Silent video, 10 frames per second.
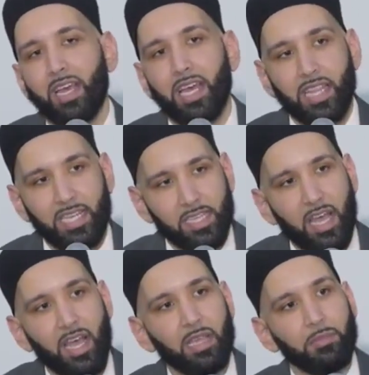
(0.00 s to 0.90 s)
And that
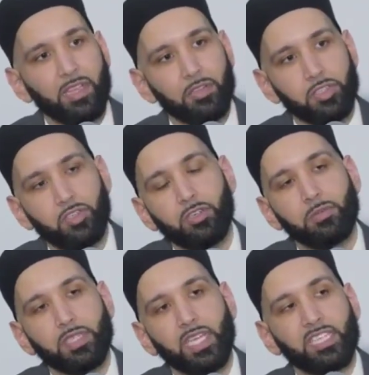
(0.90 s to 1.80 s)
time and those
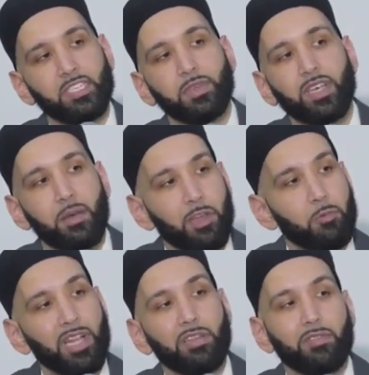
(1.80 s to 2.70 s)
circumstances become
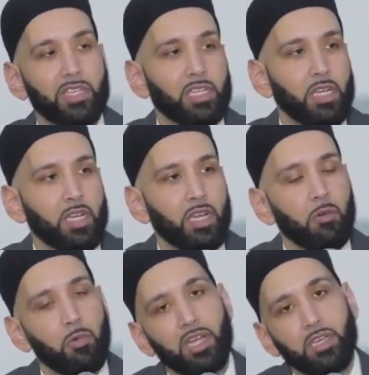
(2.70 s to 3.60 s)
irrelevant
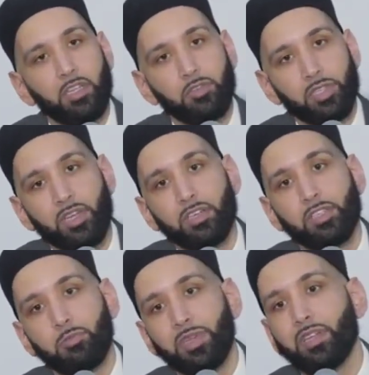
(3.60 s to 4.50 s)
when you start
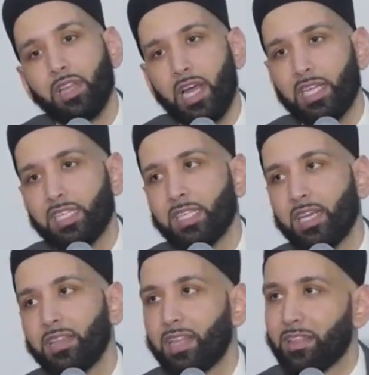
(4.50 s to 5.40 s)
to realize
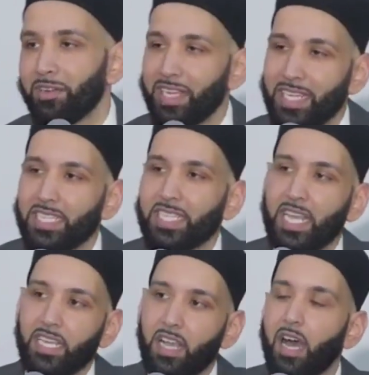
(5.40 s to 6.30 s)
that there is
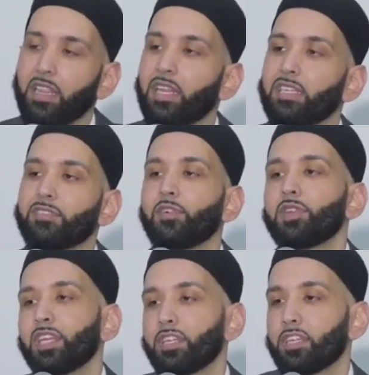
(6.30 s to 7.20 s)
a God that is
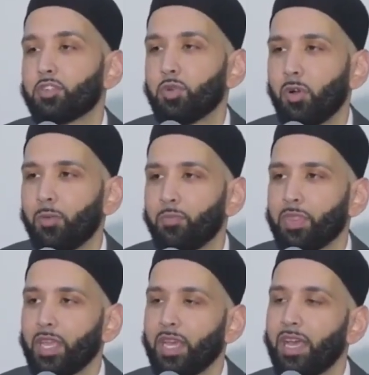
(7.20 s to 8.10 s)
fully in control.
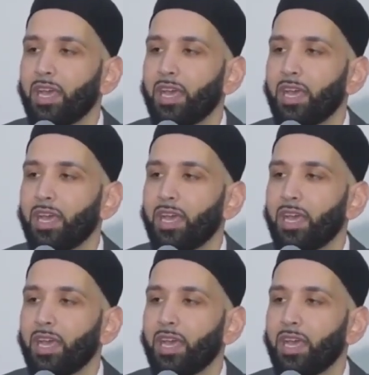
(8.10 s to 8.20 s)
